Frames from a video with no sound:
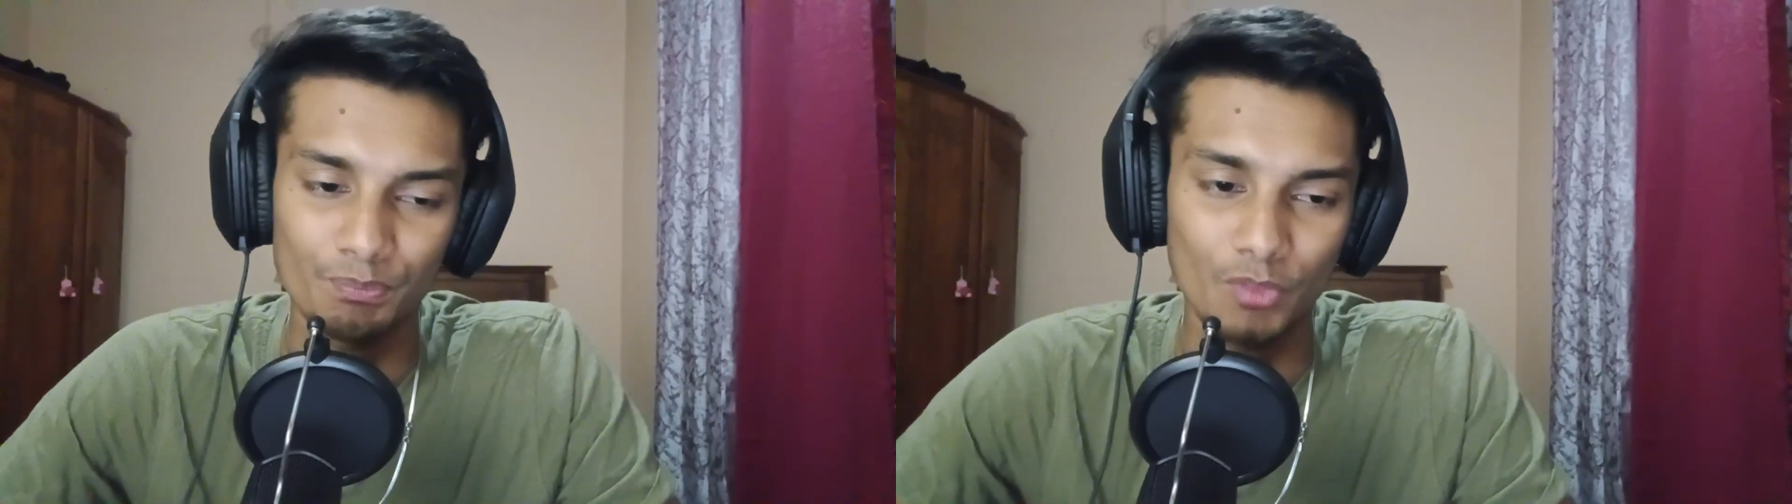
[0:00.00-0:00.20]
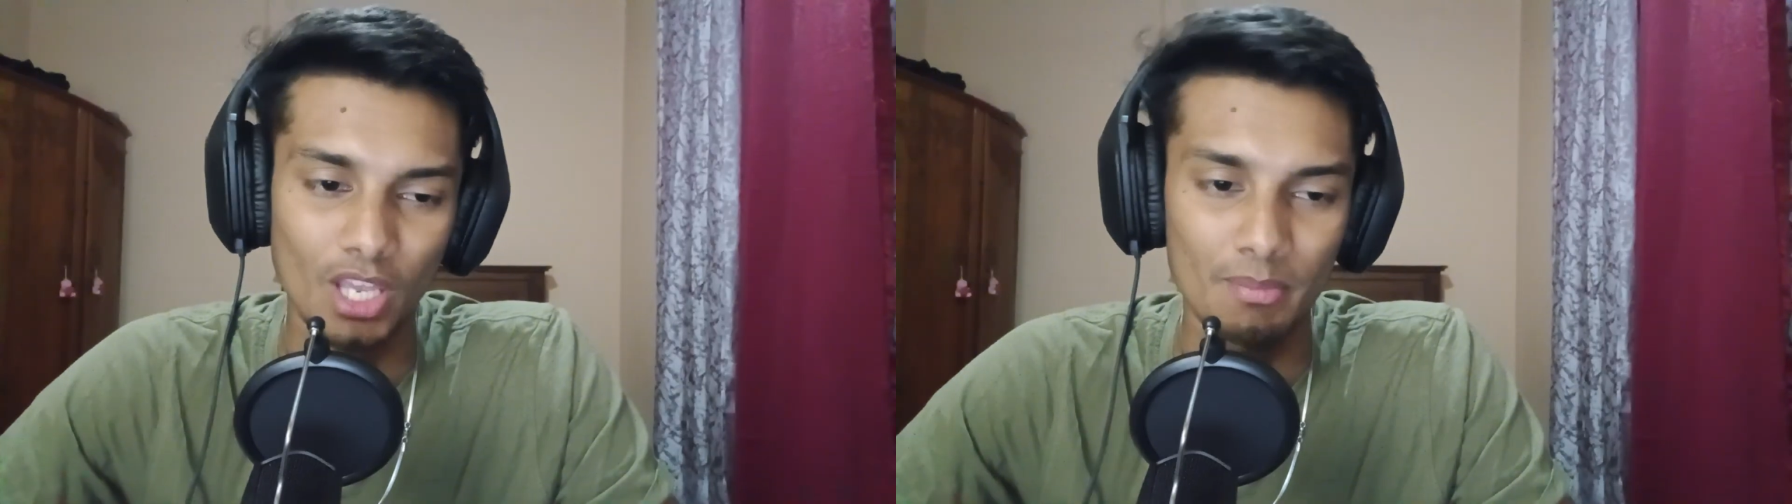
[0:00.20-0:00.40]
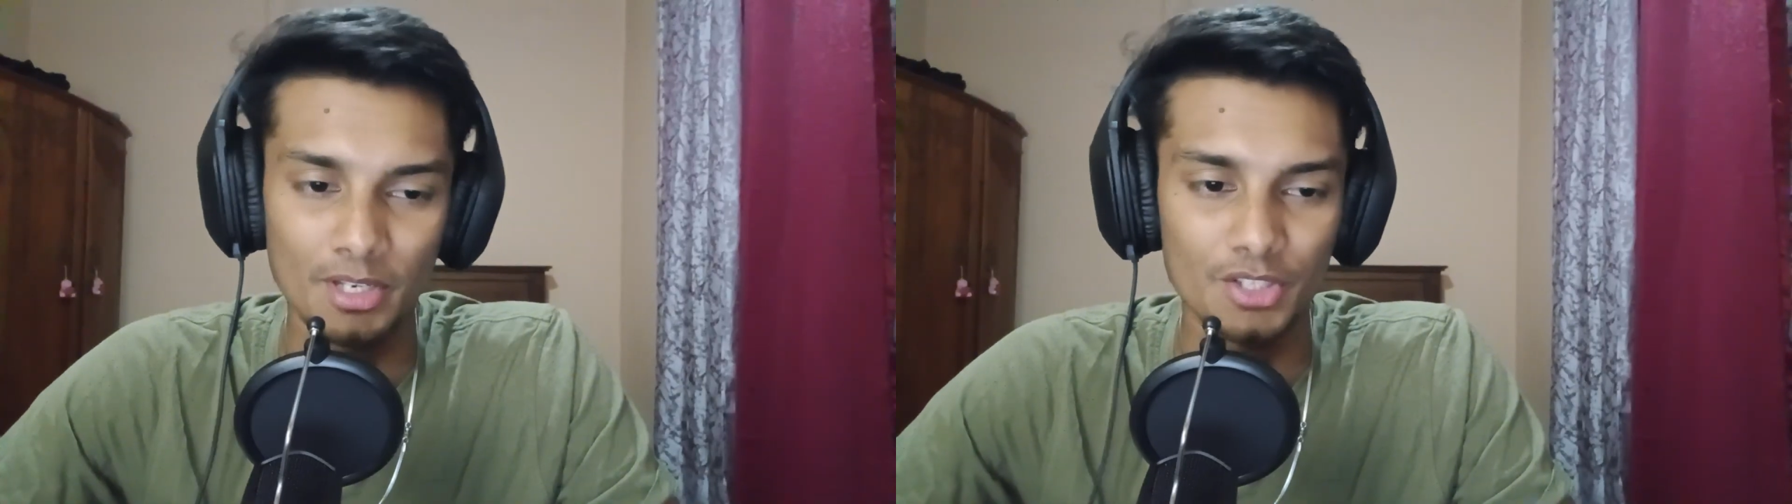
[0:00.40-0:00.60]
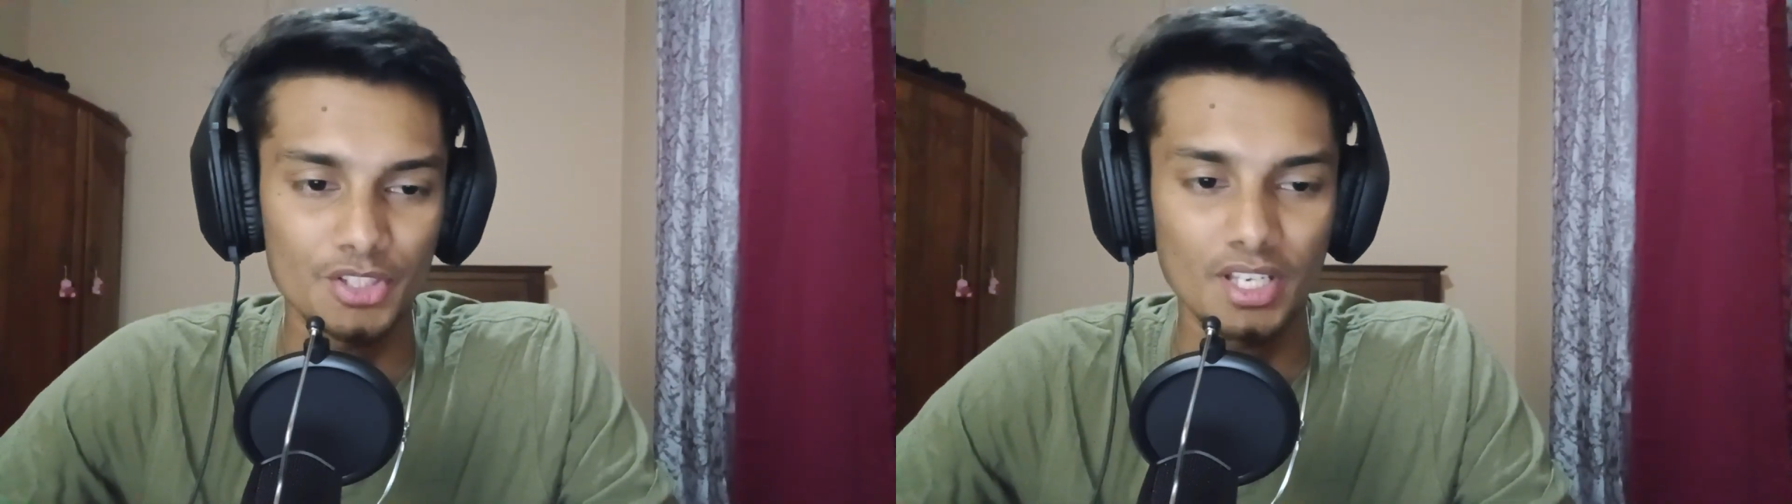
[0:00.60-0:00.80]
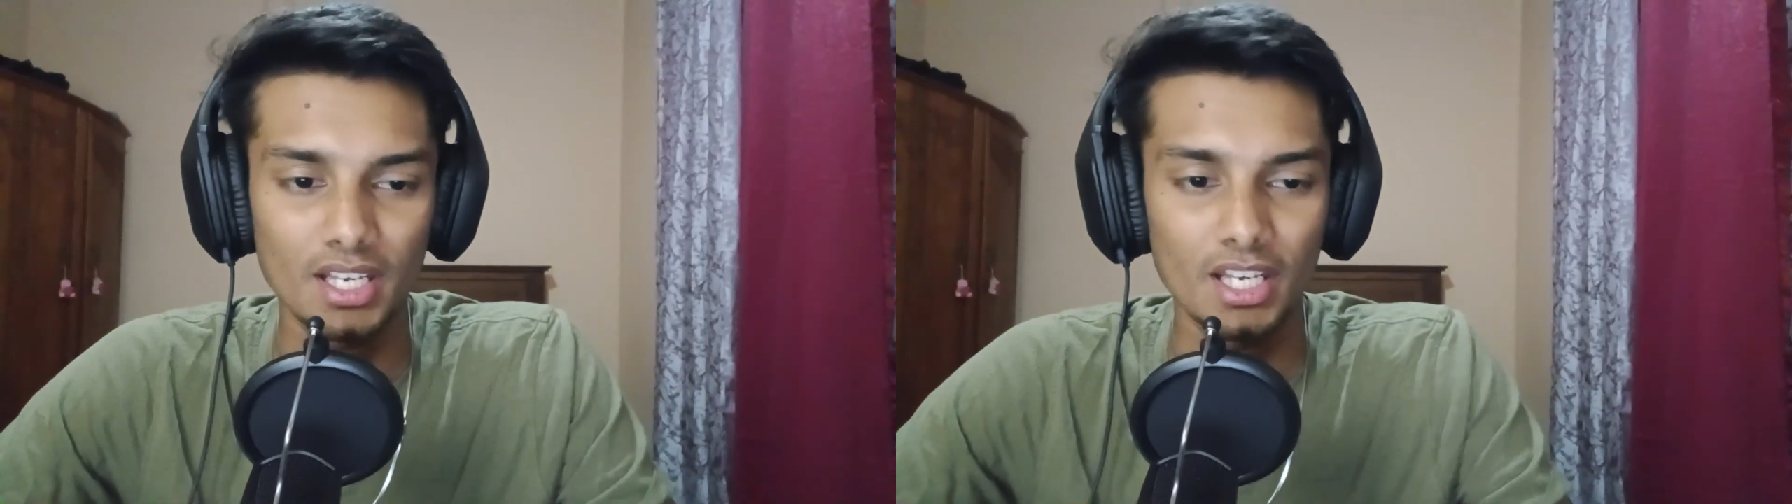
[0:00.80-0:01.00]
Okay, because
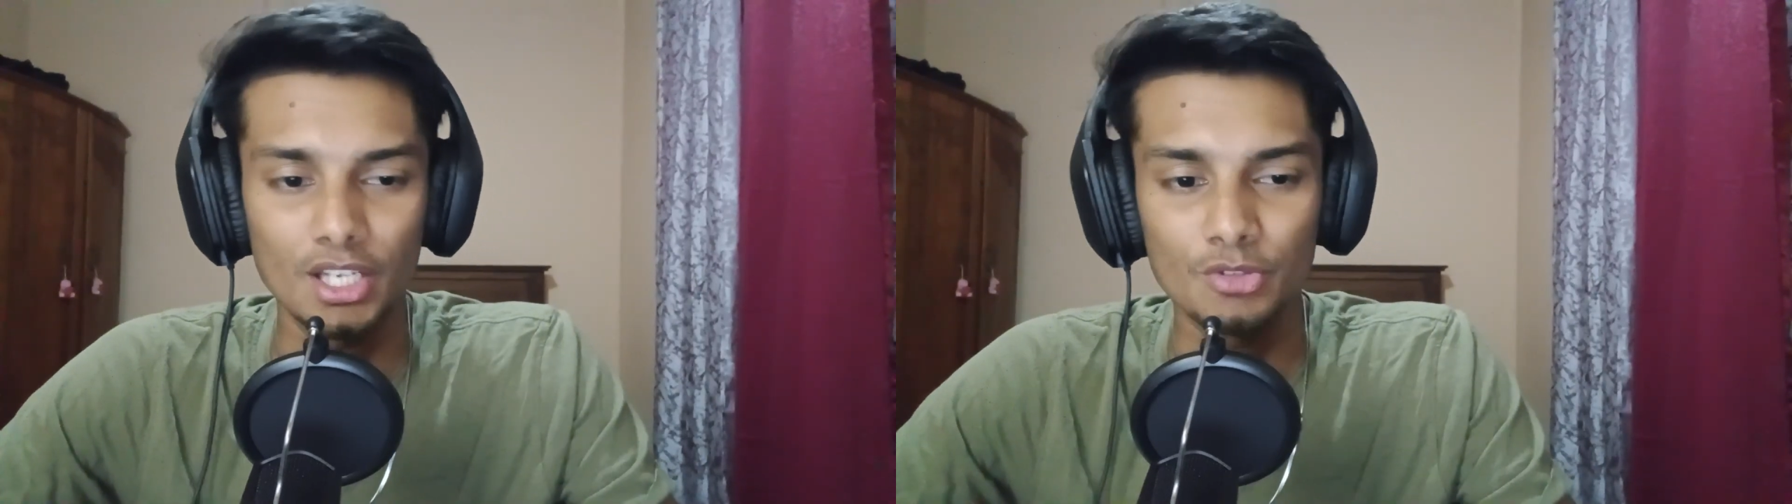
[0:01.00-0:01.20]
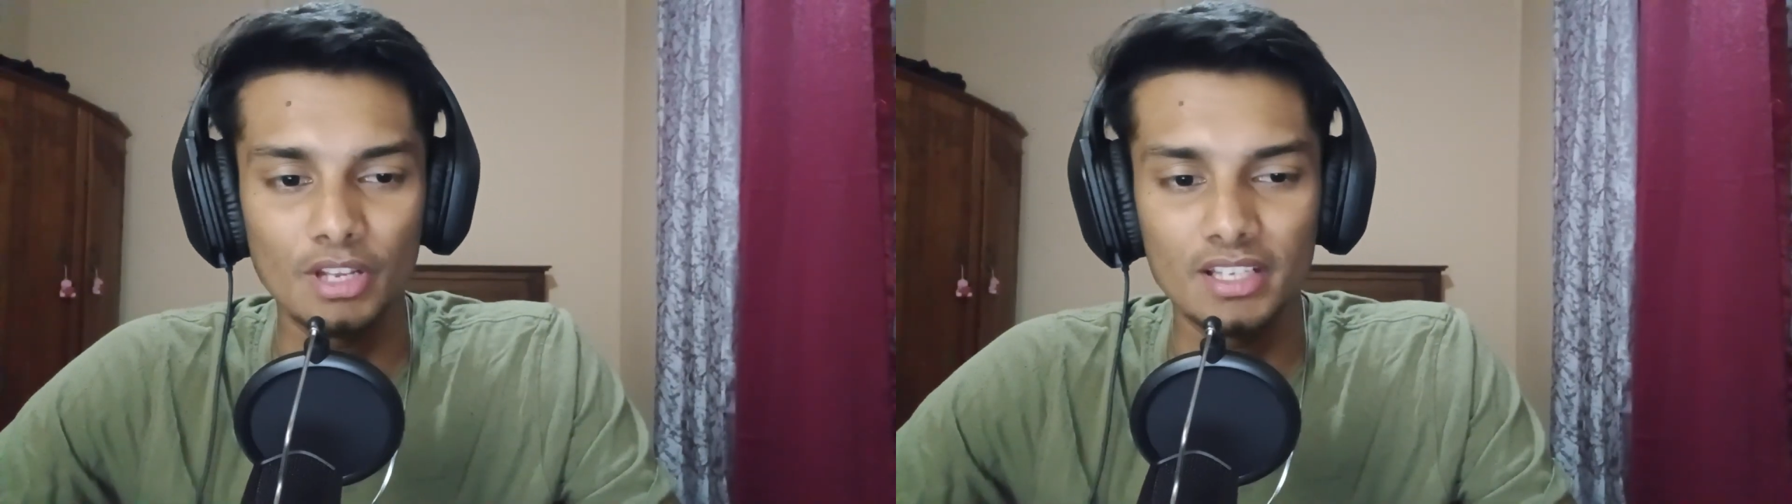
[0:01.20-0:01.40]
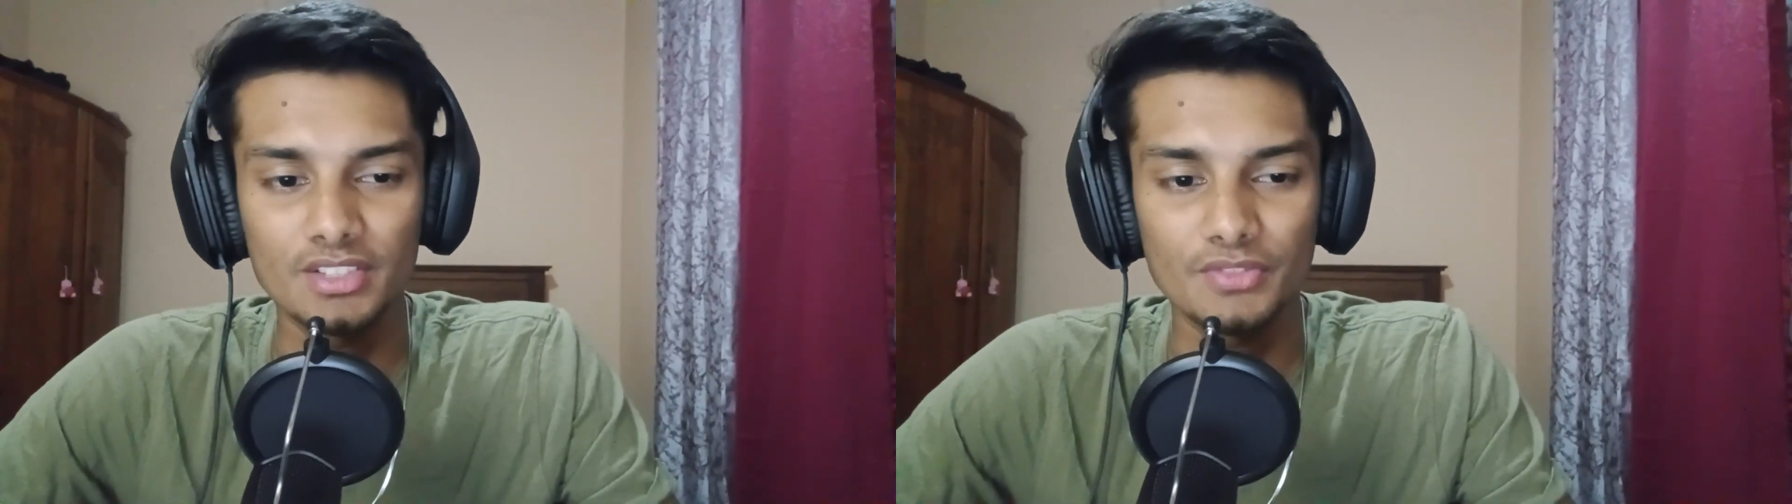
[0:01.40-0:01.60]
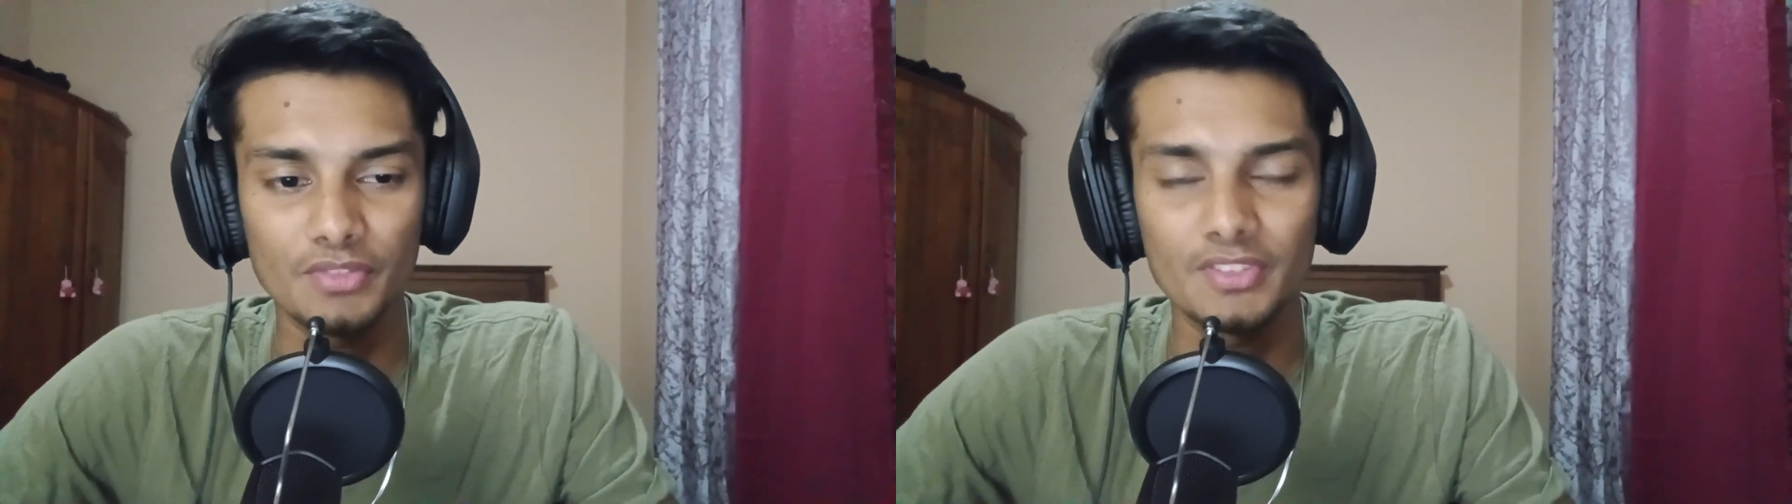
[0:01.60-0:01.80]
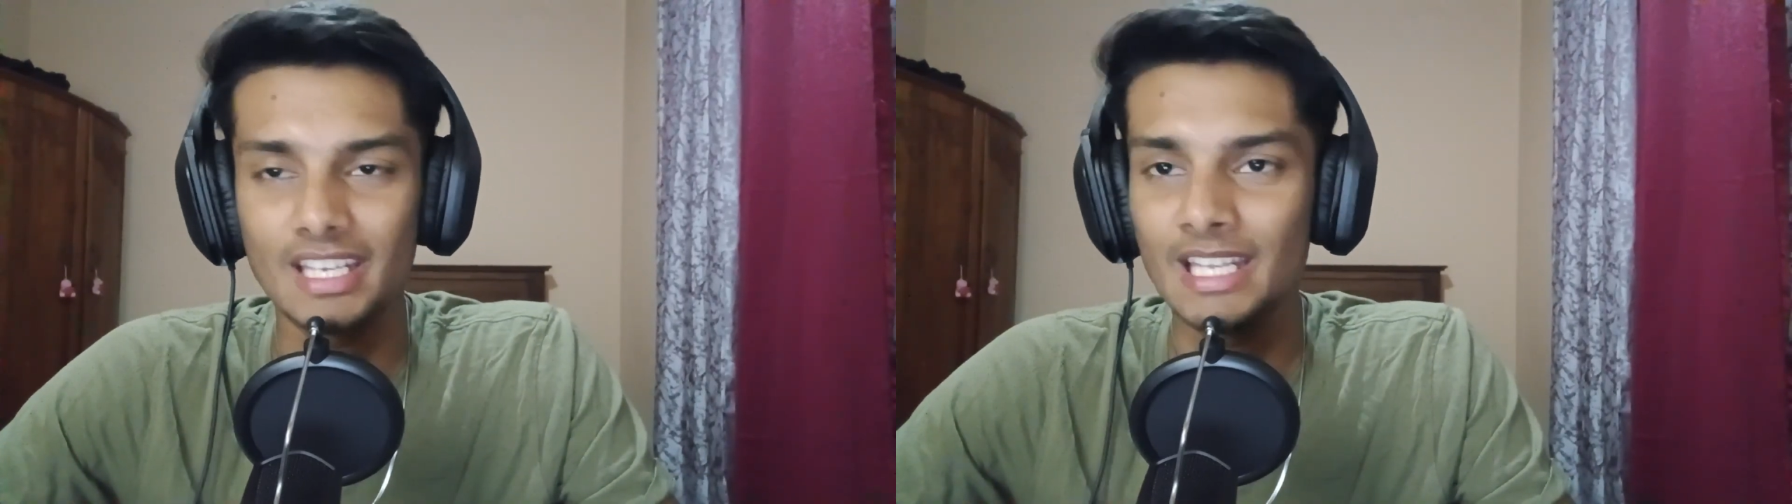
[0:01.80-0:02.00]
today it's
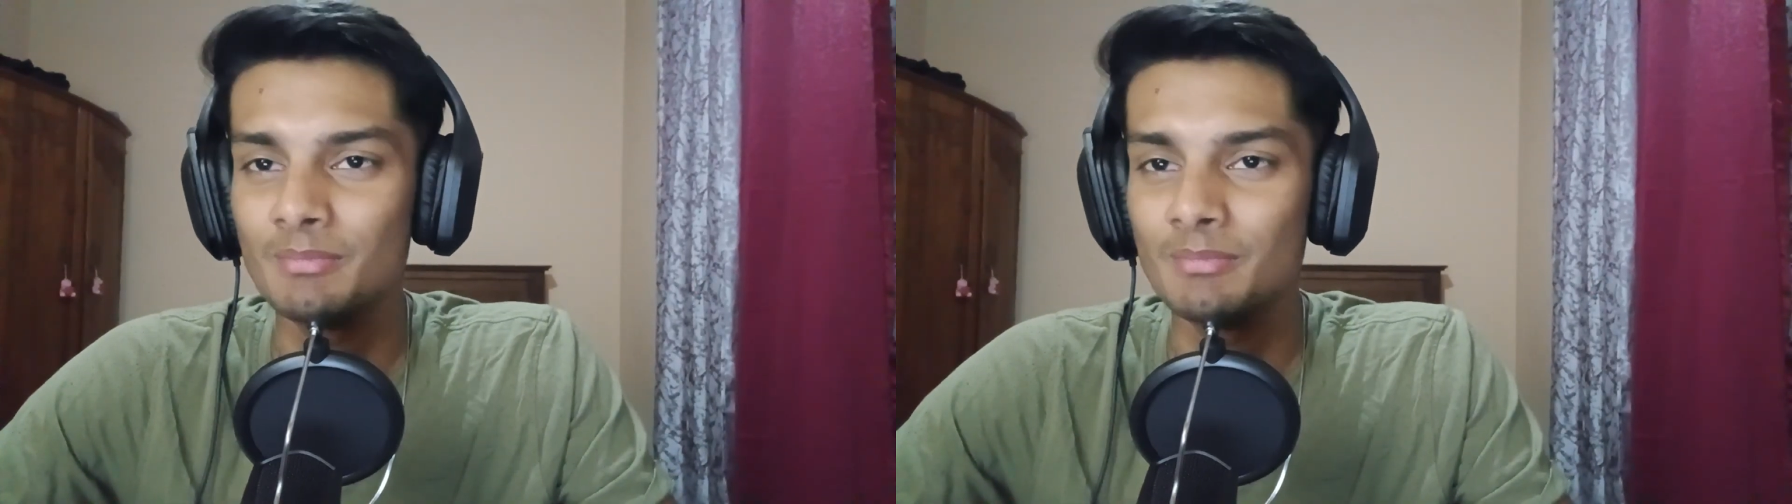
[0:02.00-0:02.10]
15,